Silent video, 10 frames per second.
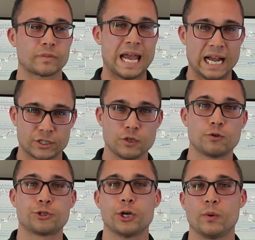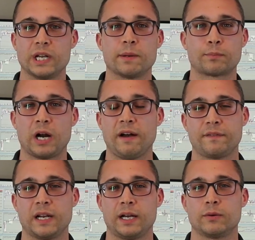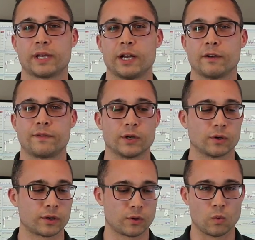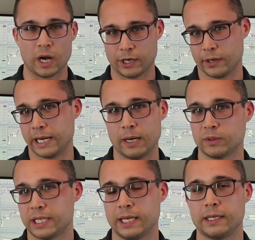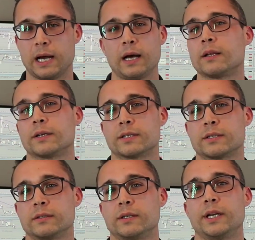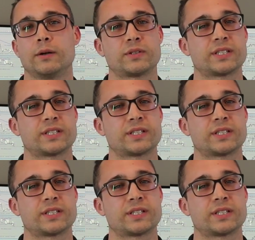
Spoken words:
As you show any profit, I don't care if you're wiring out $10,